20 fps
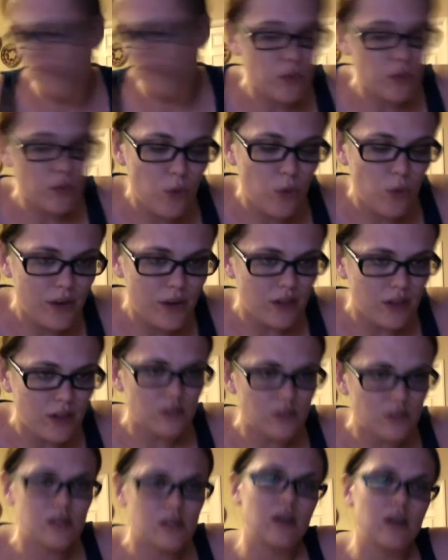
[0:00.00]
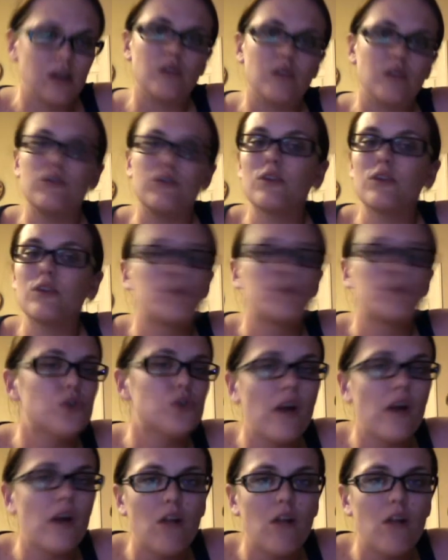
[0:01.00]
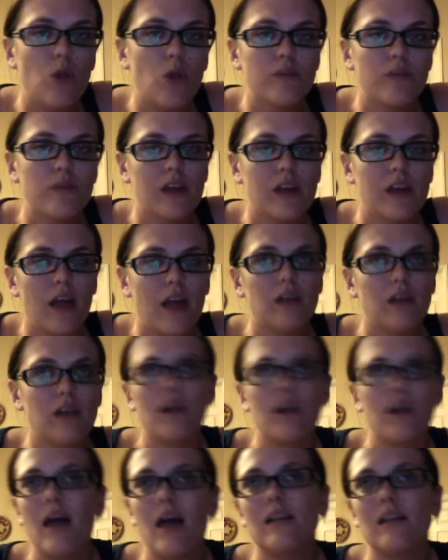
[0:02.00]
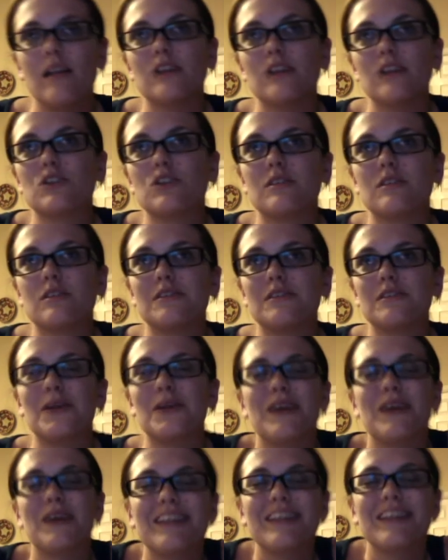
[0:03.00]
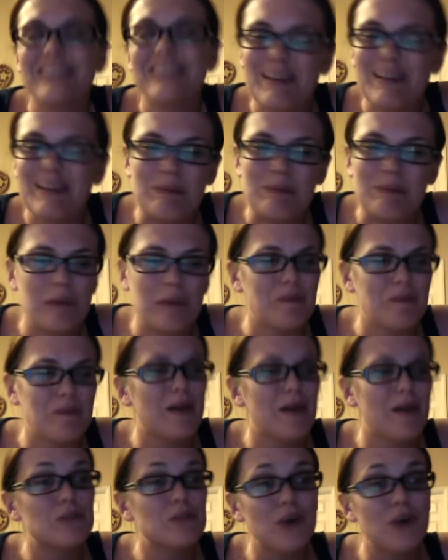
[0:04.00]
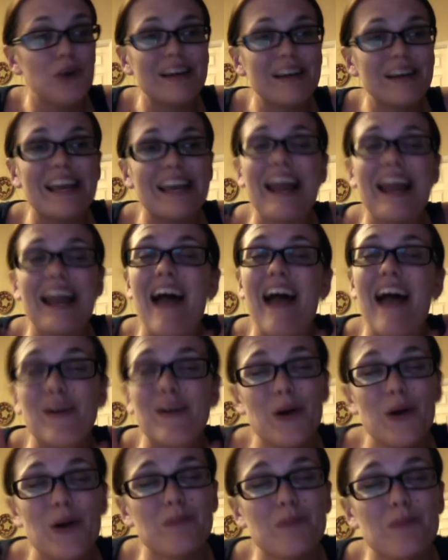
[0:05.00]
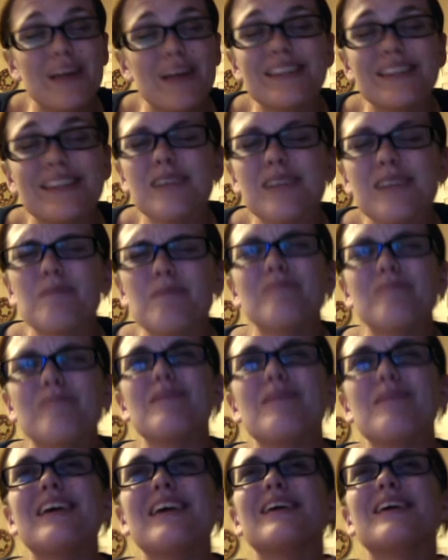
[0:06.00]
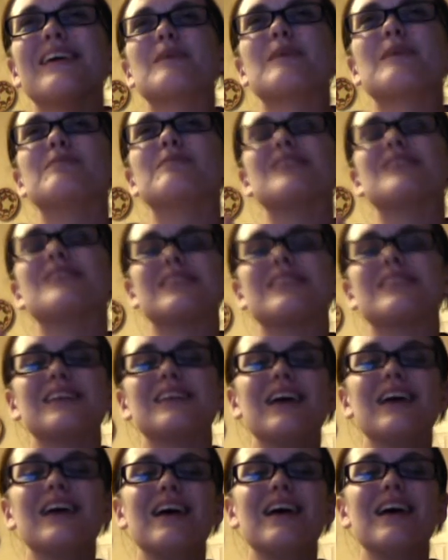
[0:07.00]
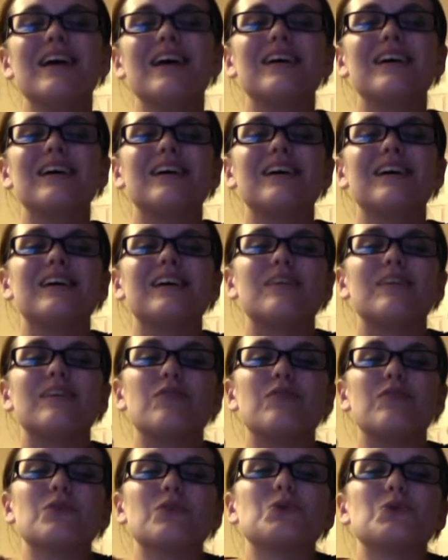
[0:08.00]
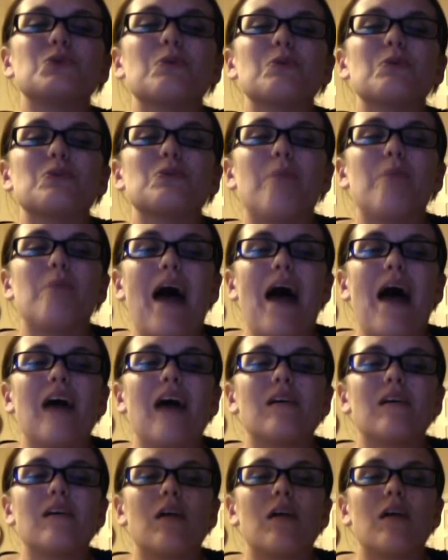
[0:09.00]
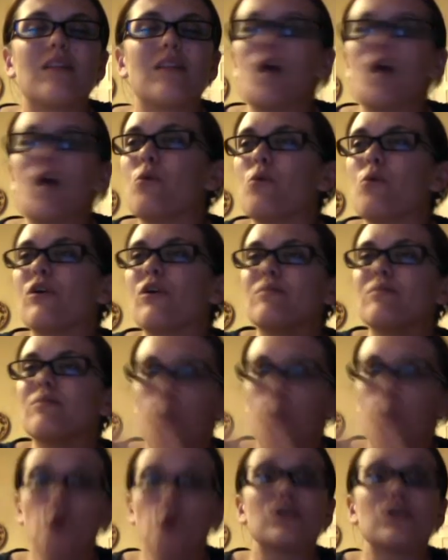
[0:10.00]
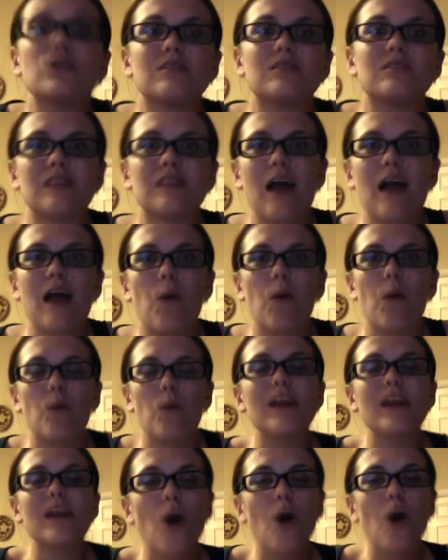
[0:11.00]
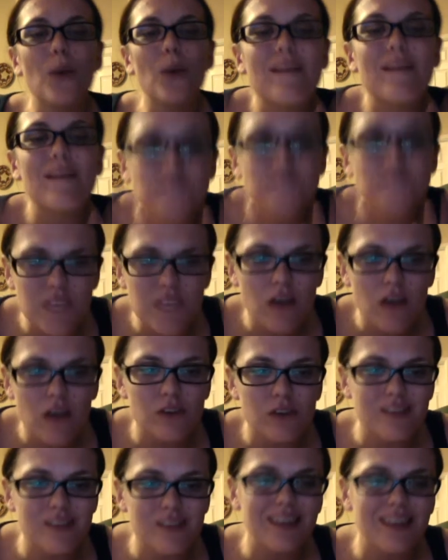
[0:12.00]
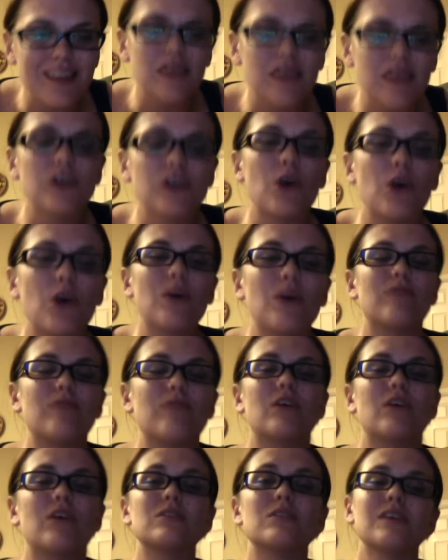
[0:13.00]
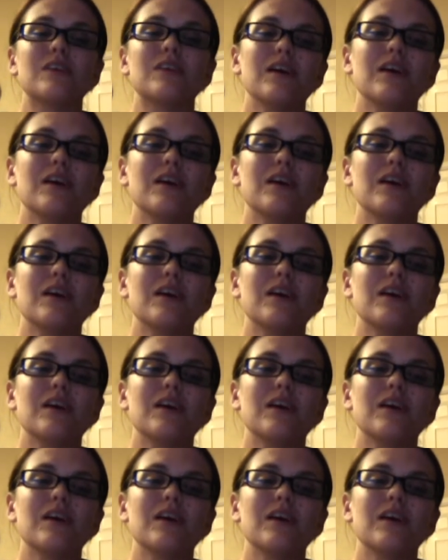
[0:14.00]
feel more guilt, feel the betrayal all over again, and he's just maybe become drunk again, I don't know, but it's going to make him just feel so much bad, a lot more worse than what he already feels and the guilt he already feels.